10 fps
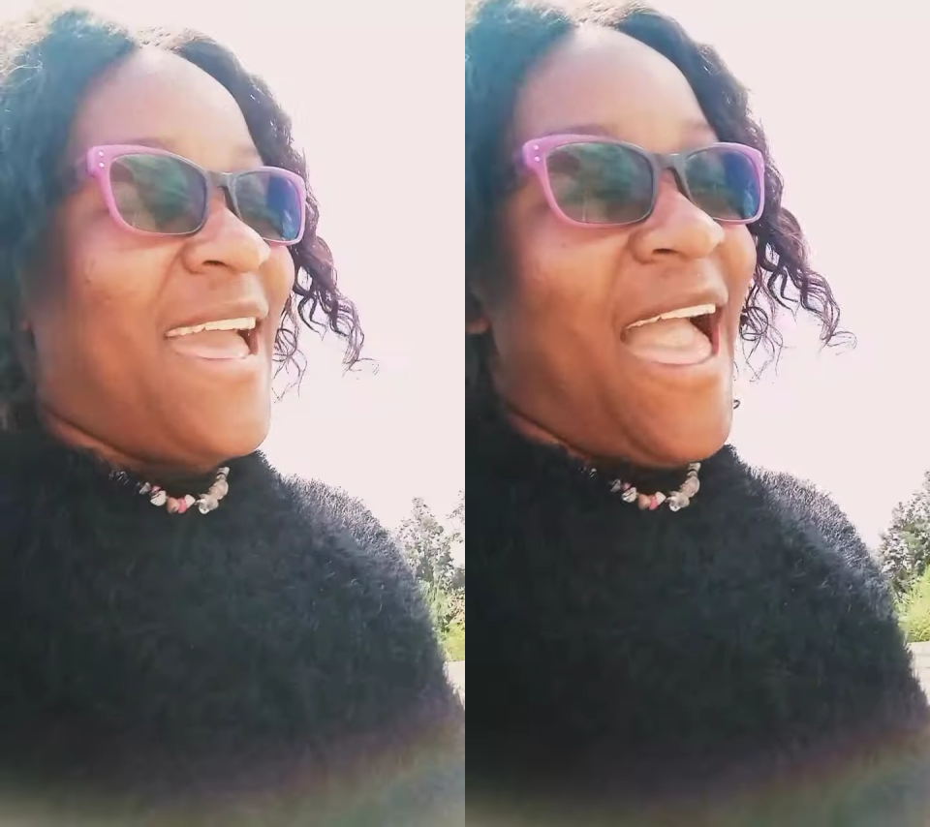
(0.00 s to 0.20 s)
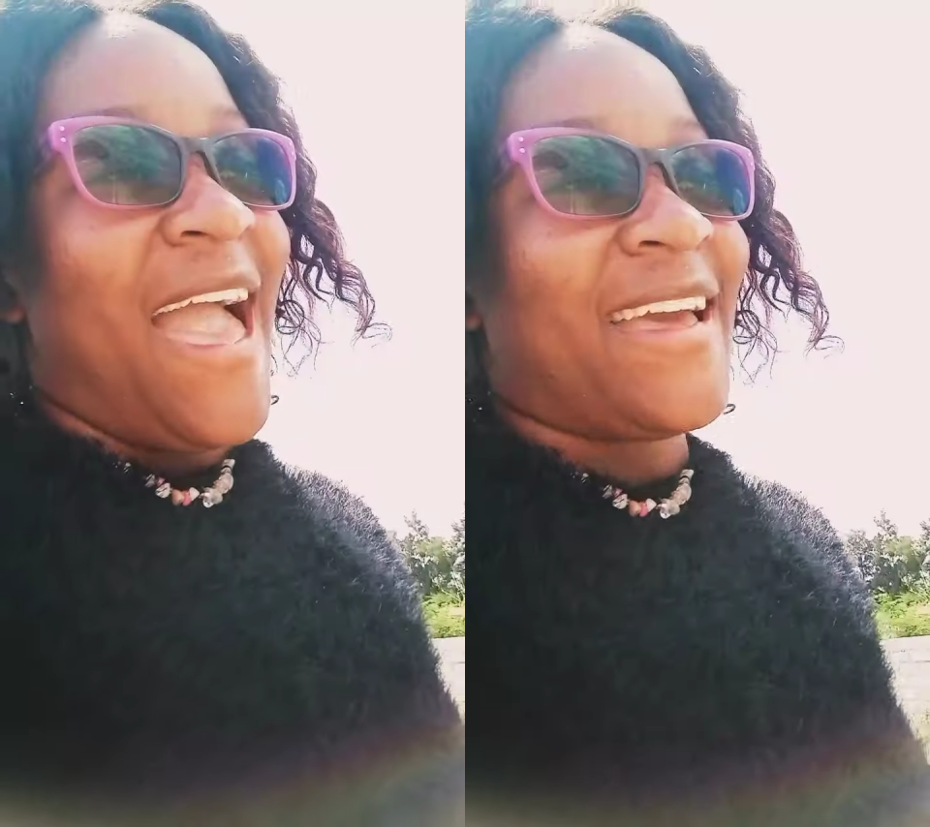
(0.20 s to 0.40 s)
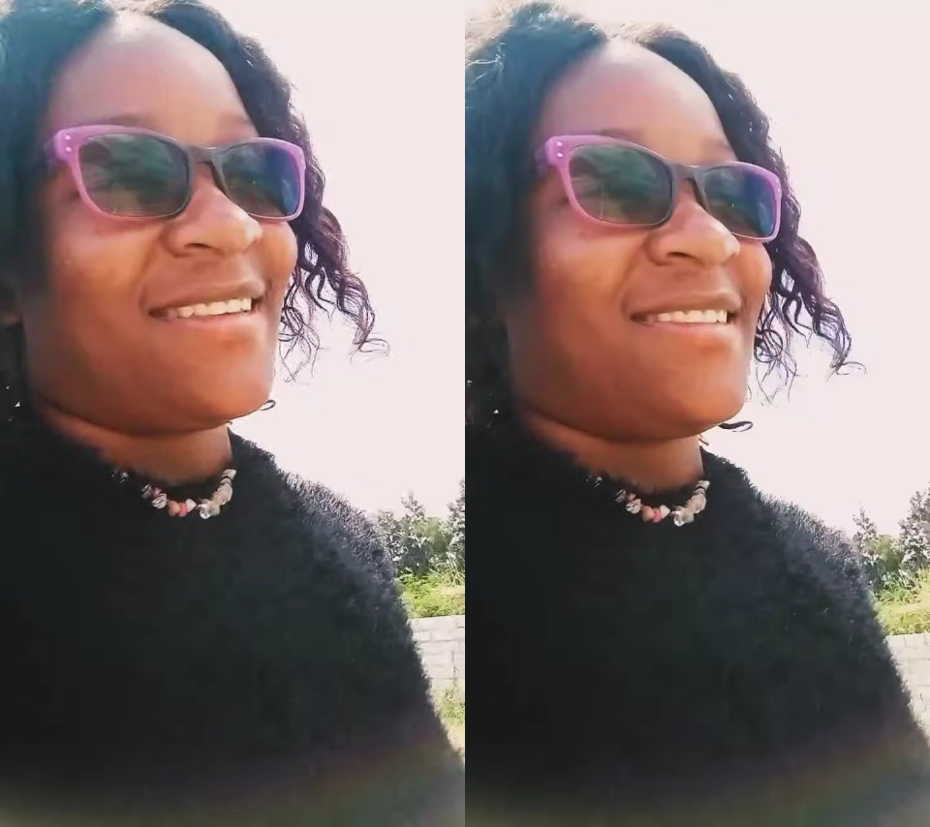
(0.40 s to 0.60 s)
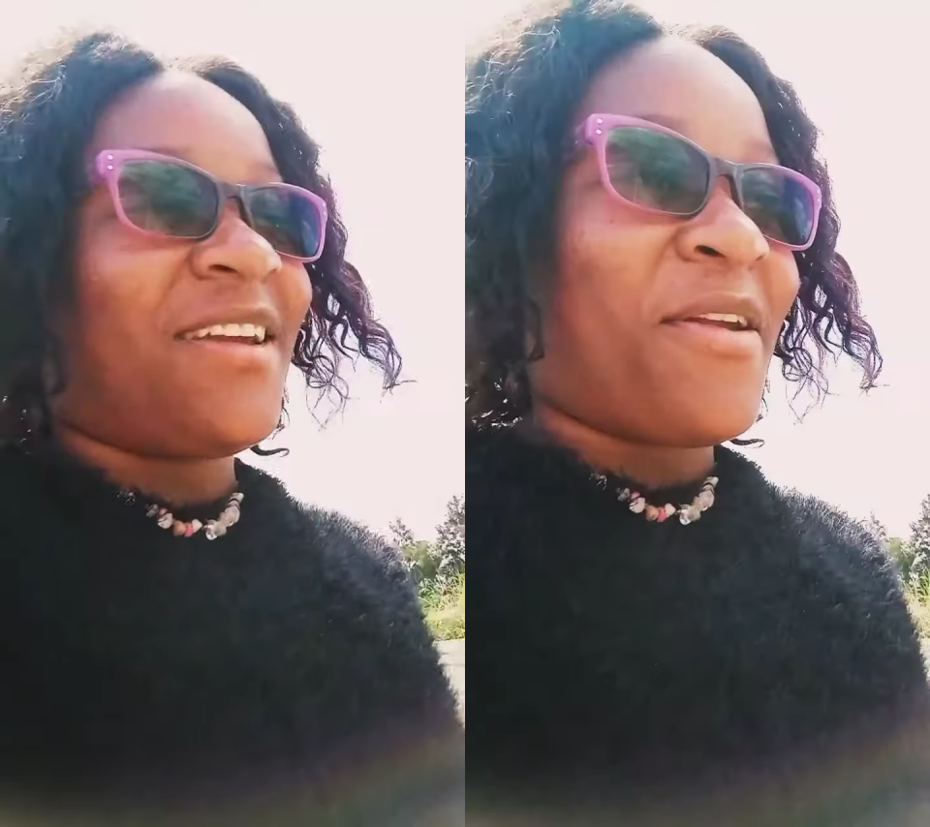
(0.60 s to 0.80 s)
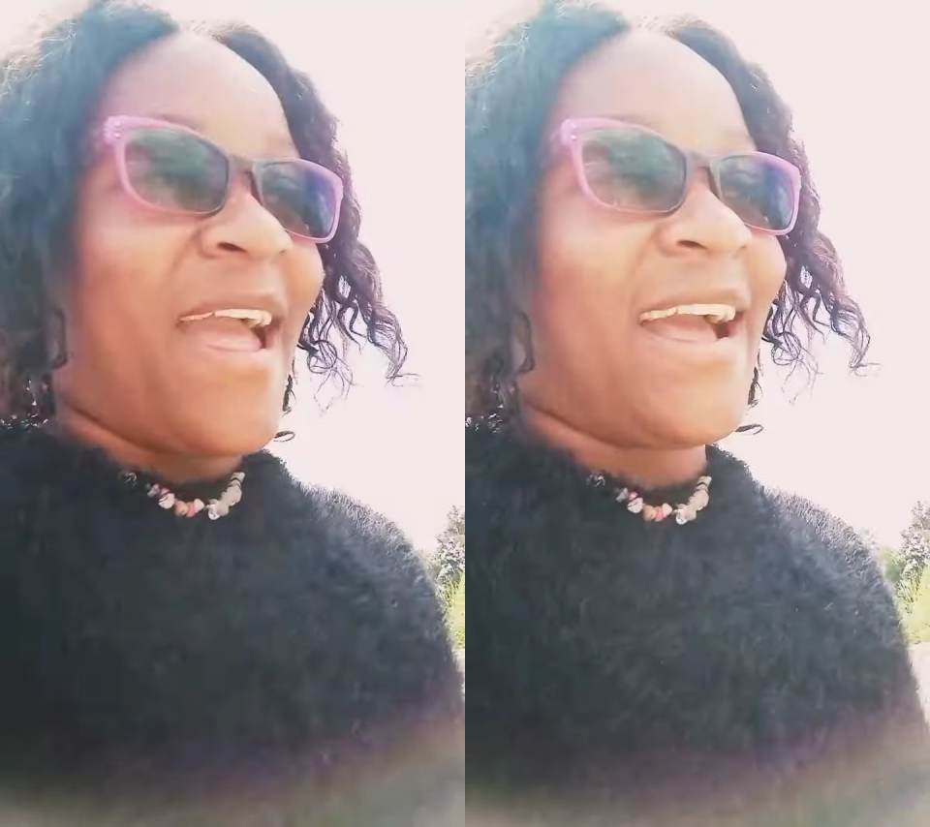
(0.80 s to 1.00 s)
hi,
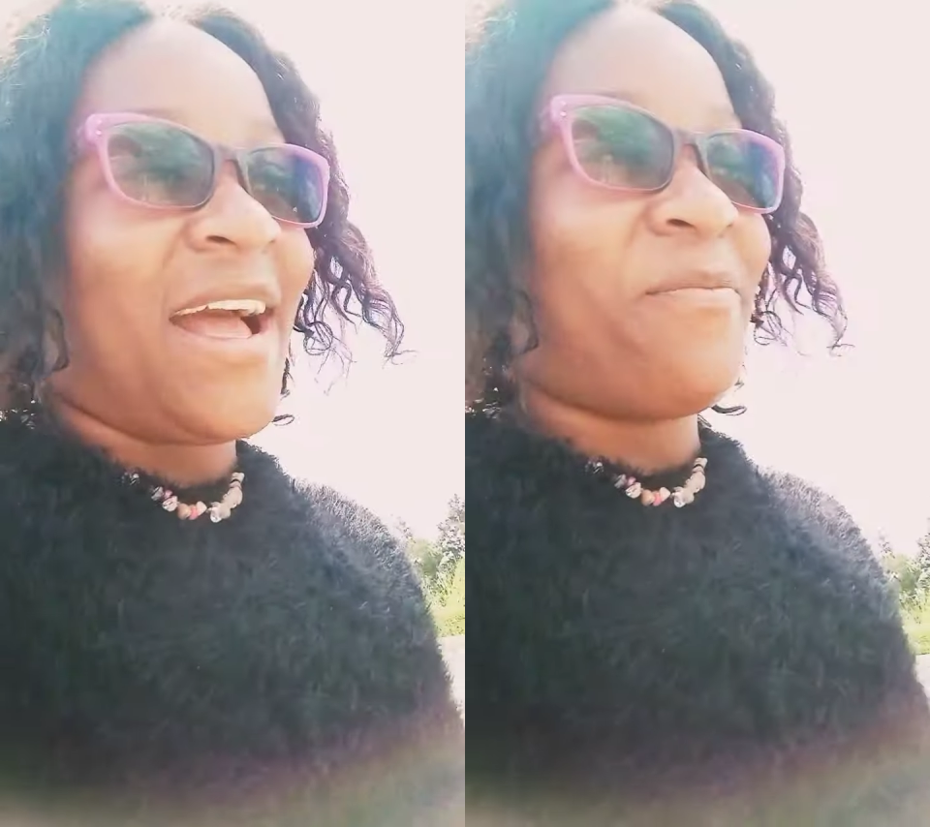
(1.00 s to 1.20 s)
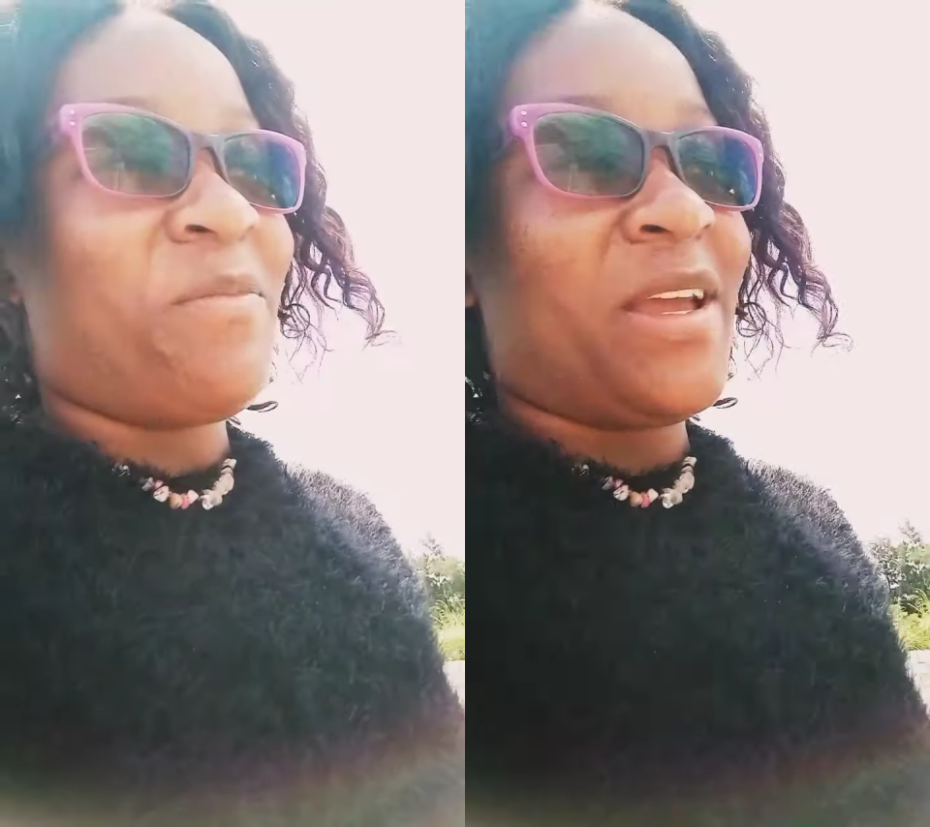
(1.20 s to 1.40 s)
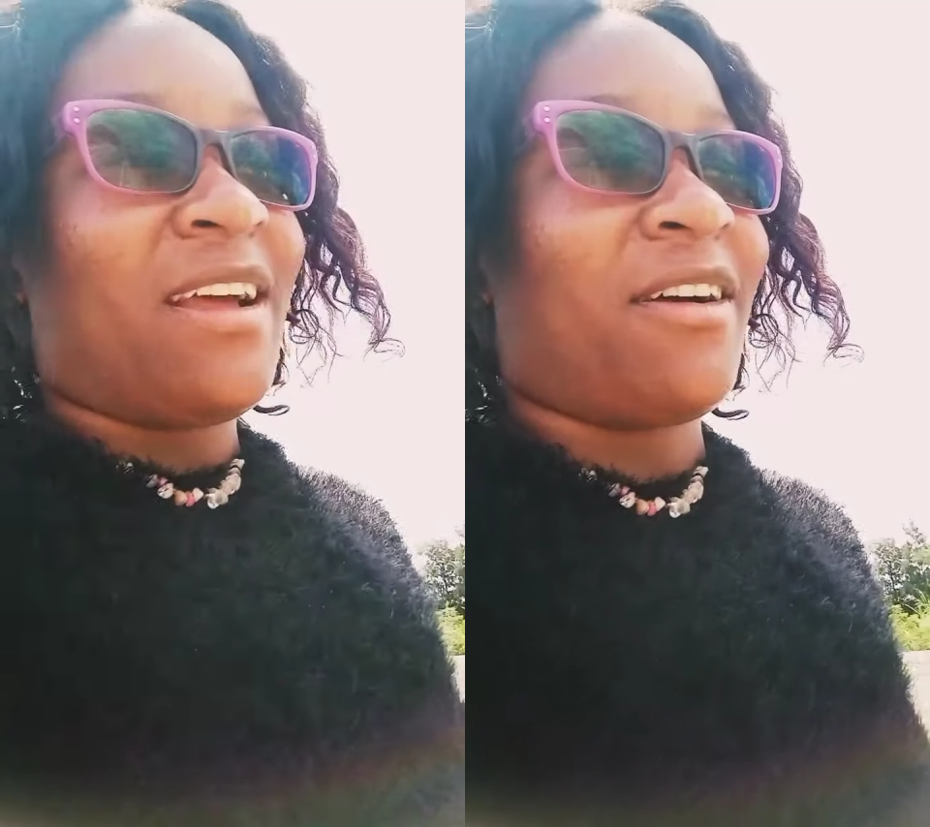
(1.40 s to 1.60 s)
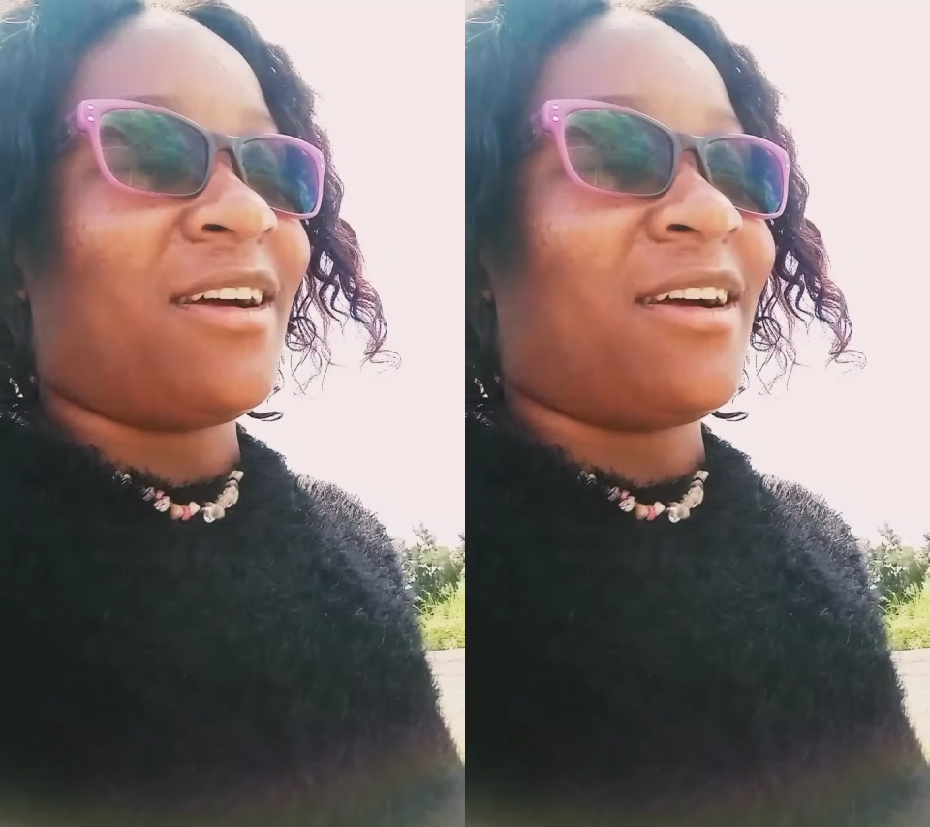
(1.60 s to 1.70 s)
sorry, I can't pick